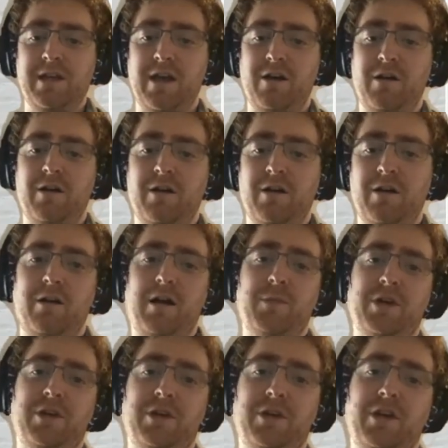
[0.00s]
Now,
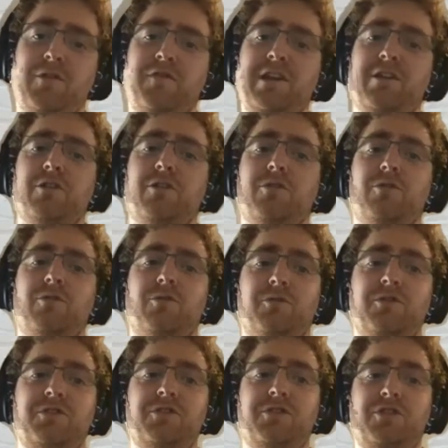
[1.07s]
I'm not going to
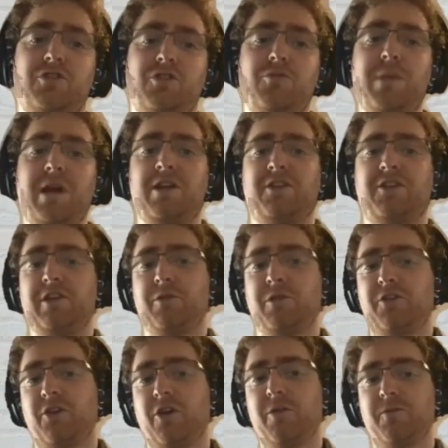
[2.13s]
reveal too many
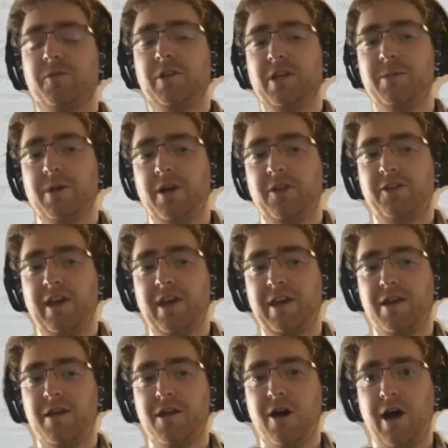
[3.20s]
secrets, hopefully, by saying
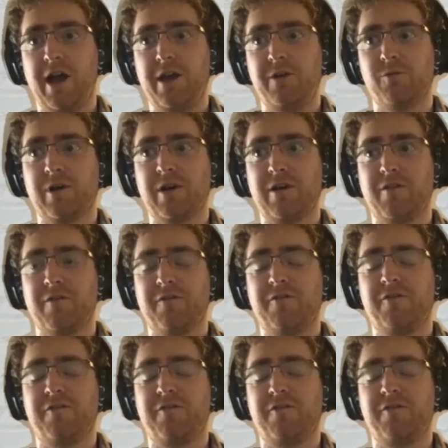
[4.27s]
at 9, we're a